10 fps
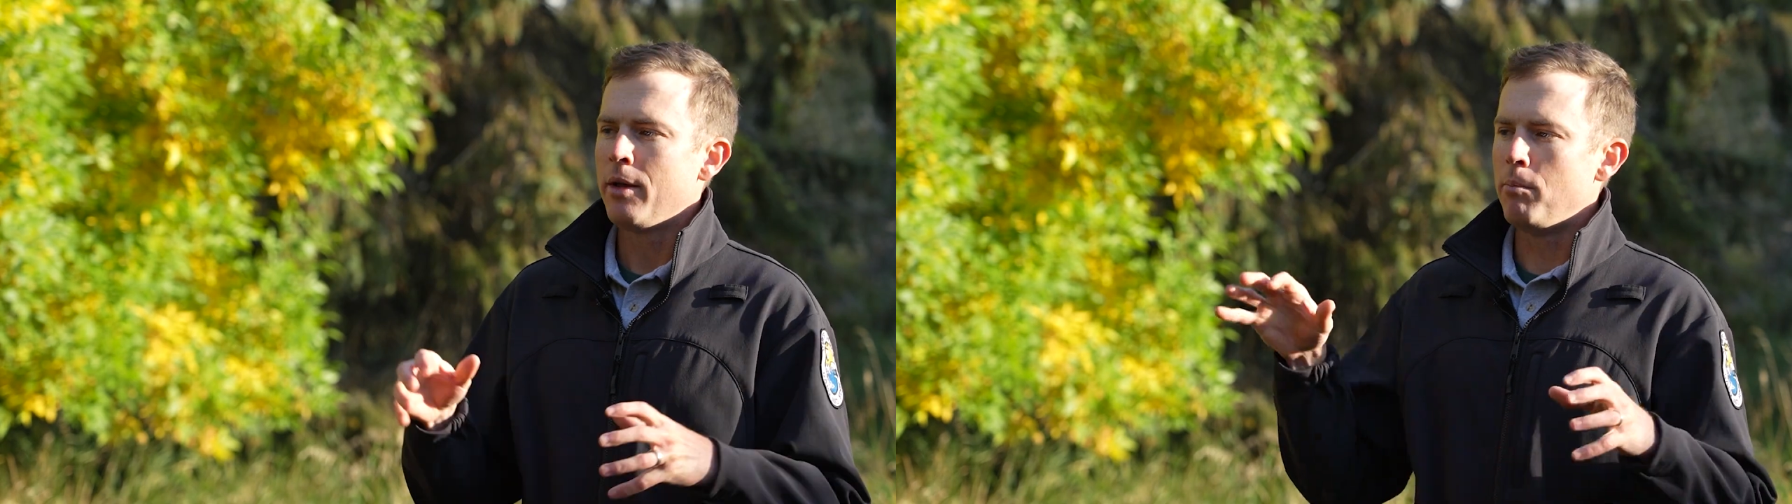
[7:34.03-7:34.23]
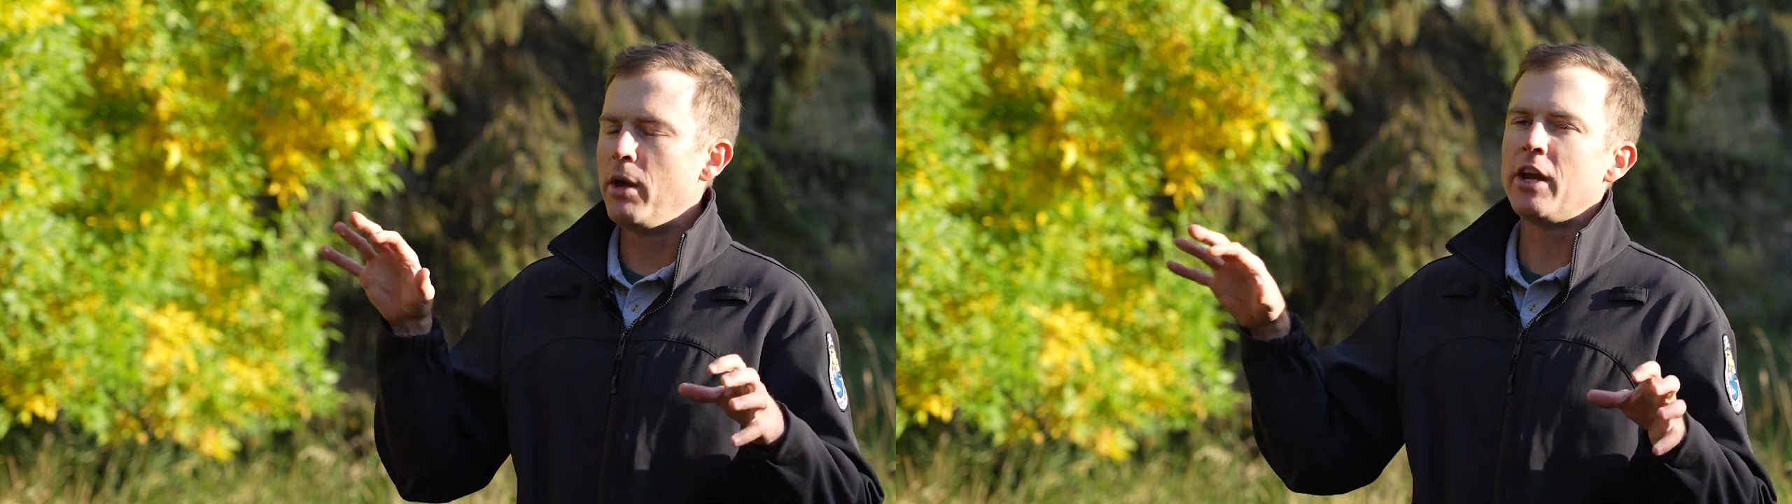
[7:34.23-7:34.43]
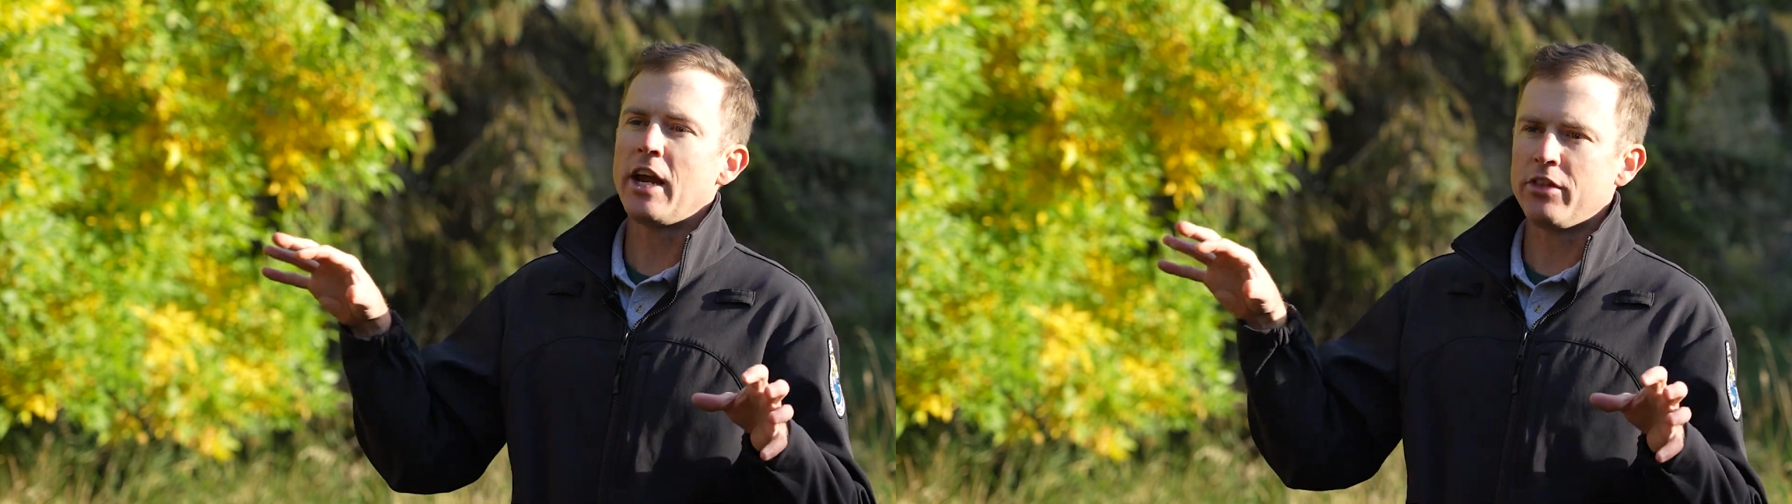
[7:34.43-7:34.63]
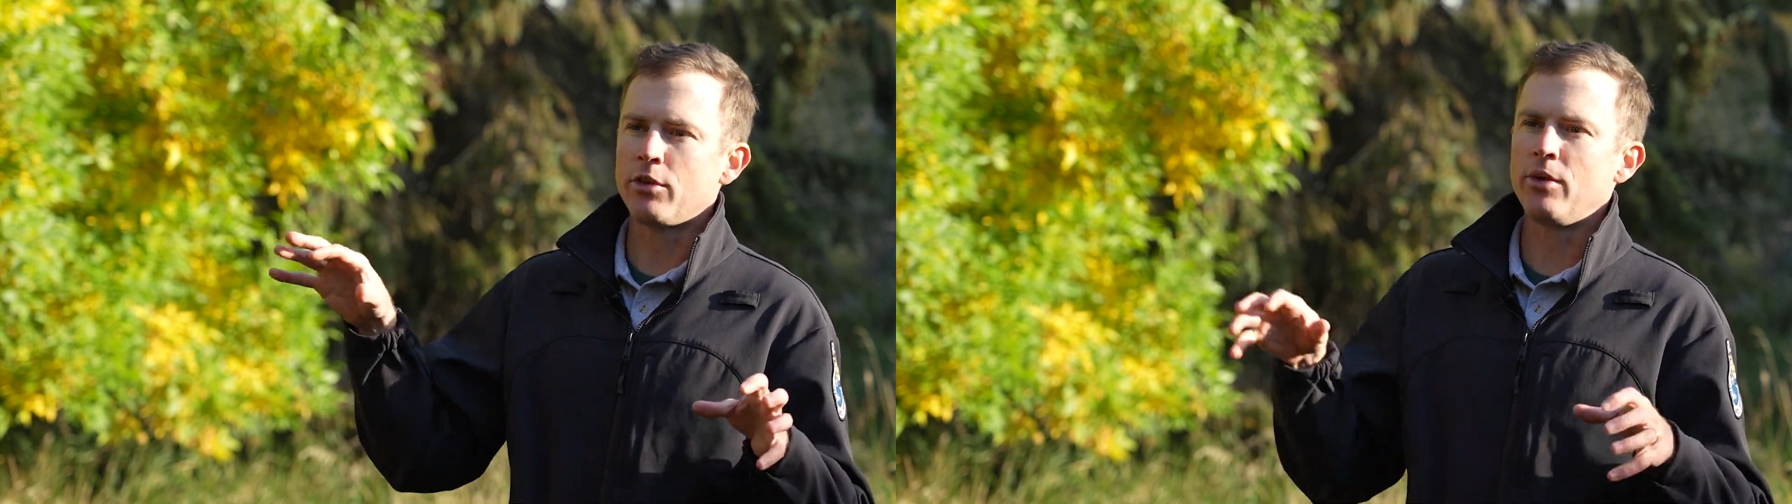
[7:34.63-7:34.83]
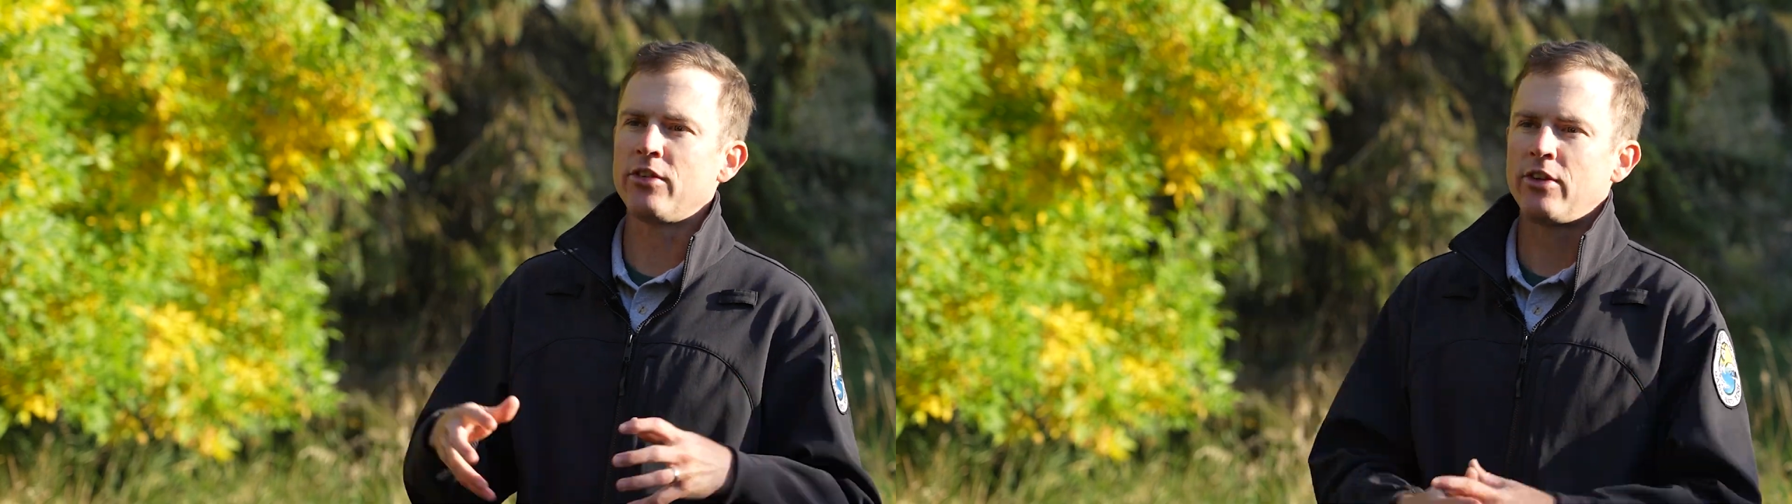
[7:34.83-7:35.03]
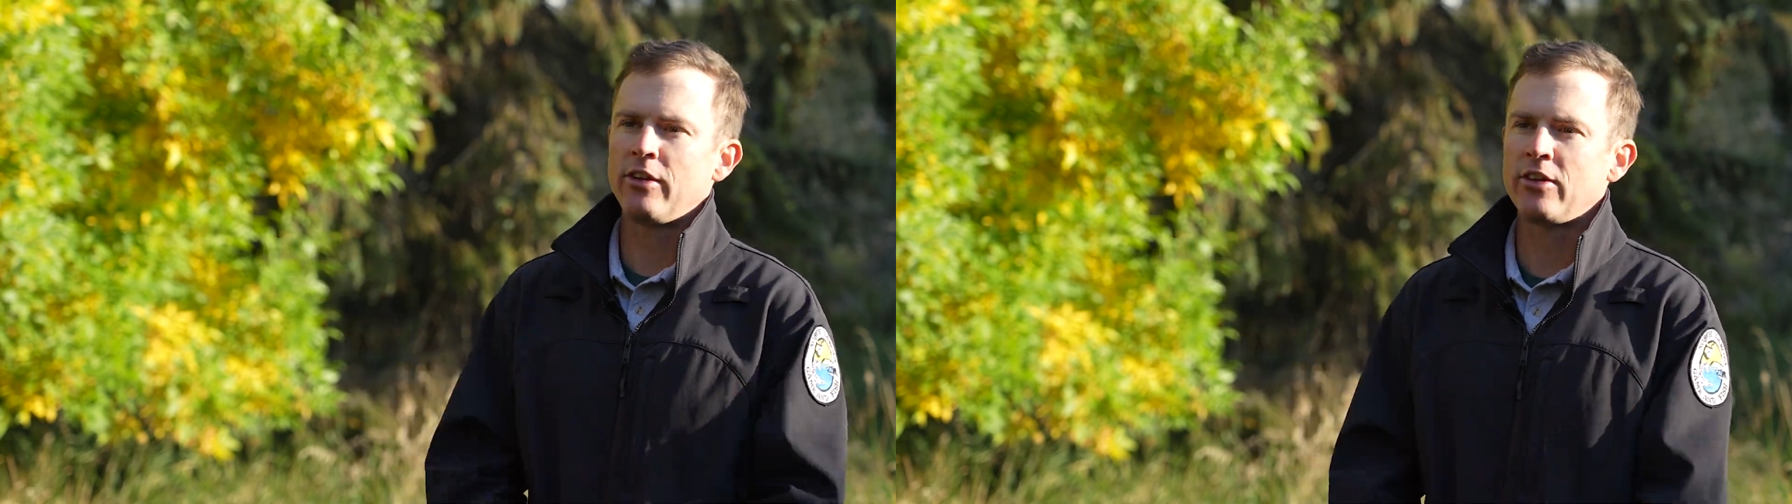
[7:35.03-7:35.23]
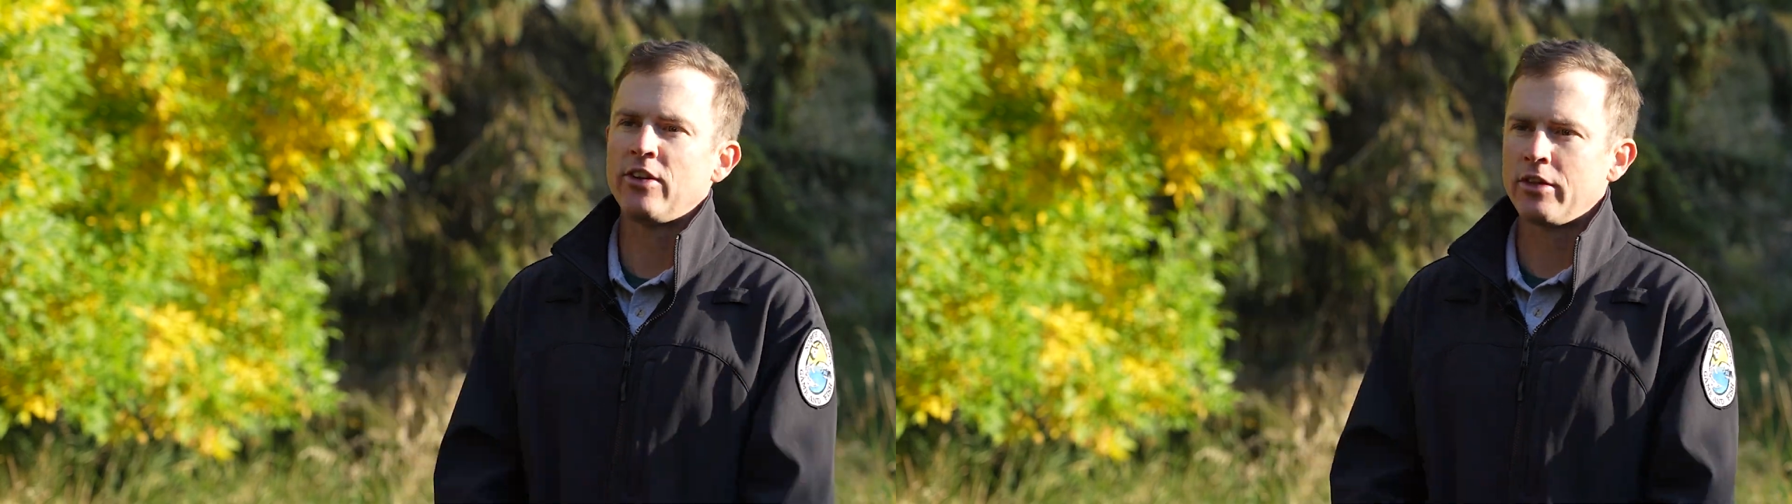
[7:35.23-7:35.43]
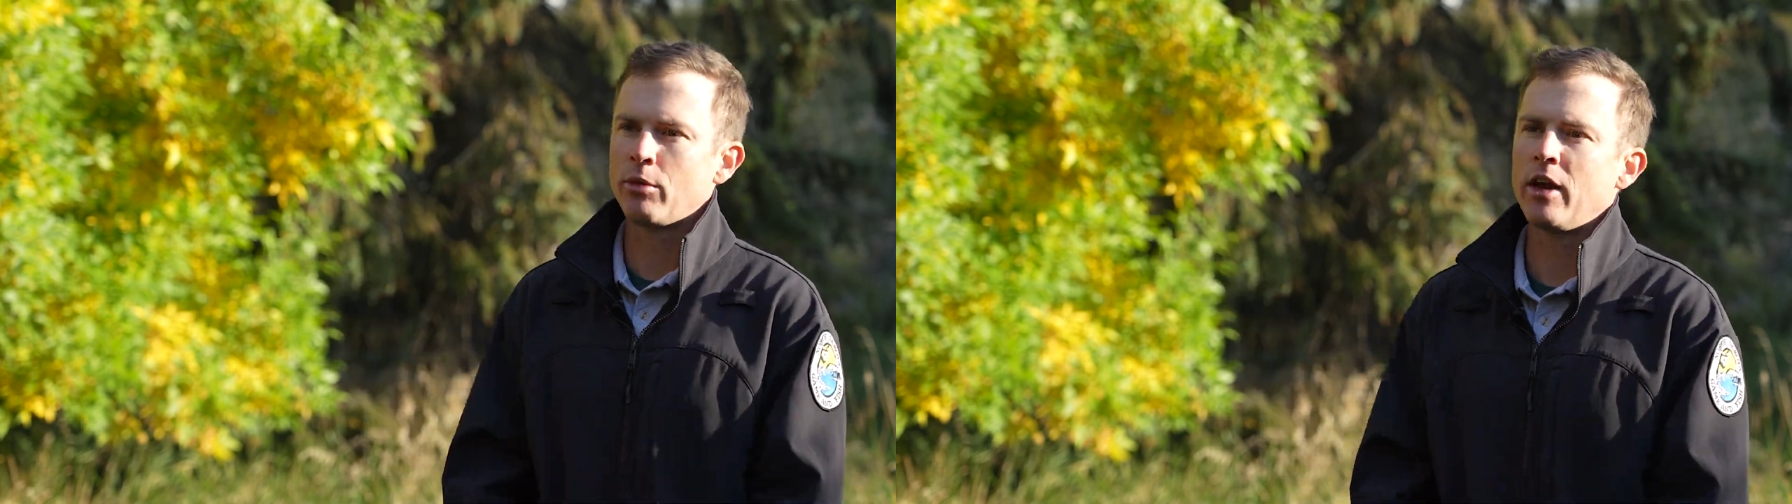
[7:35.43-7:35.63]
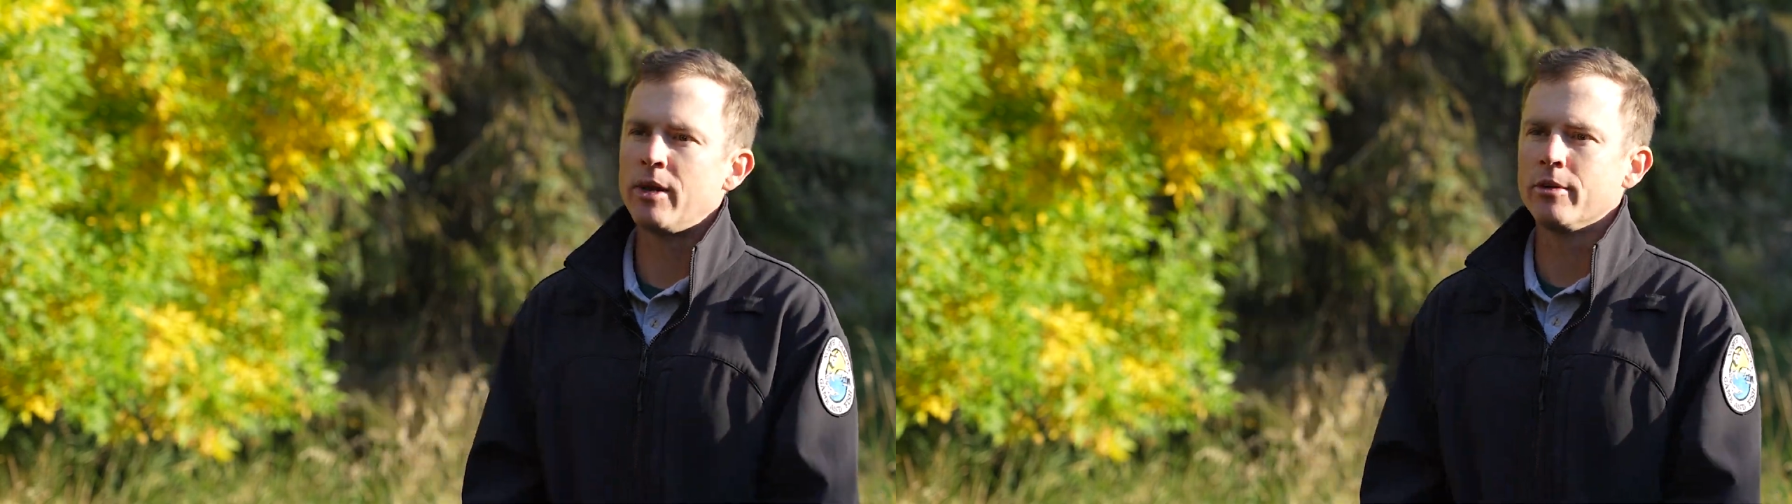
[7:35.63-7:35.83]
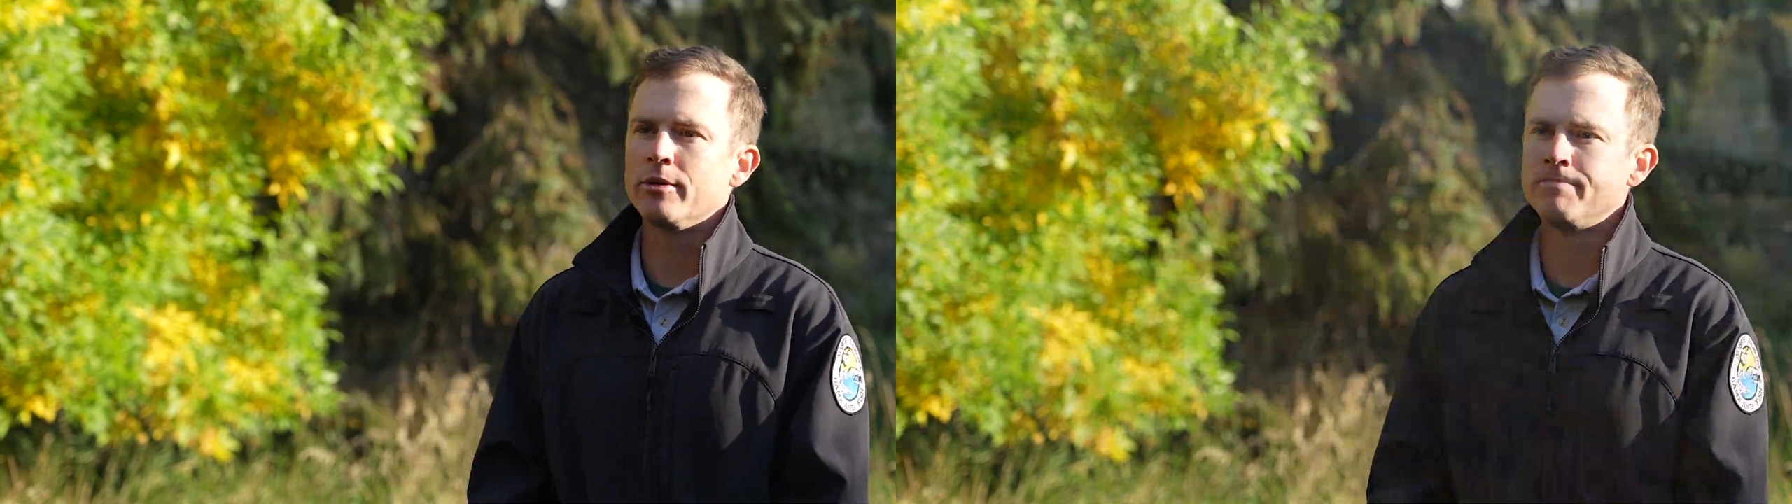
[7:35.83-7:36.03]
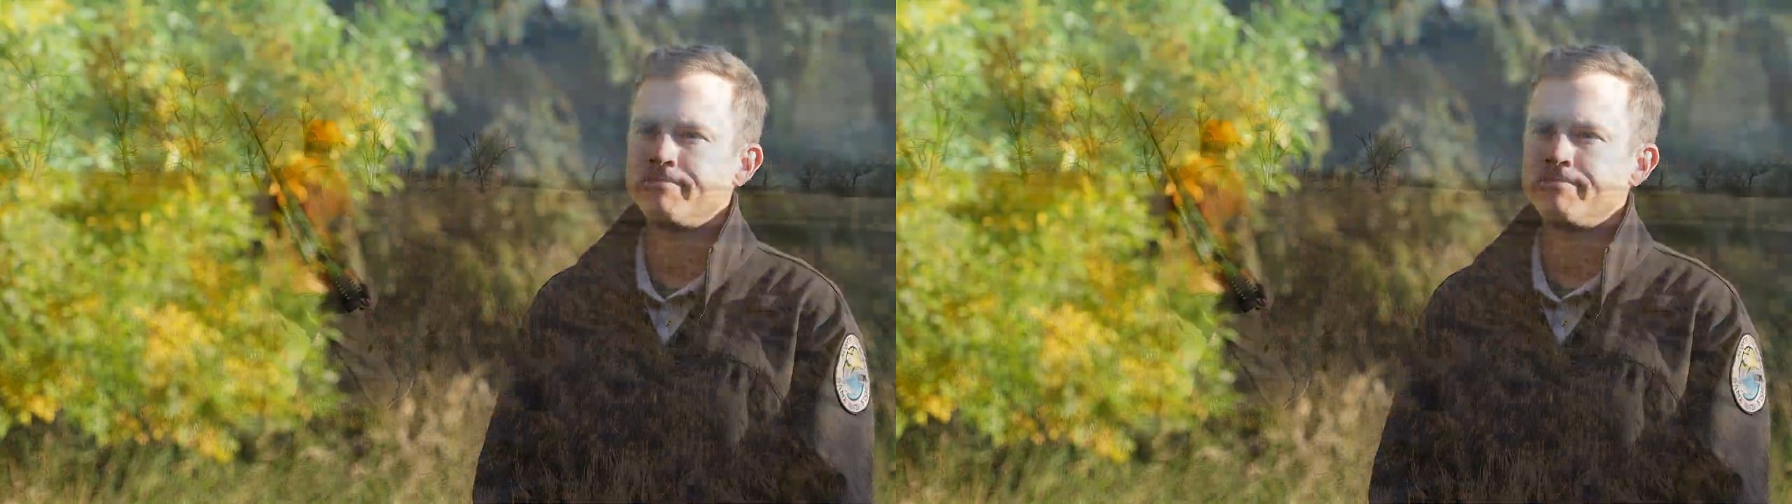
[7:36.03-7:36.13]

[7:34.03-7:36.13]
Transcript: mitigate the risk to the extent that we're able.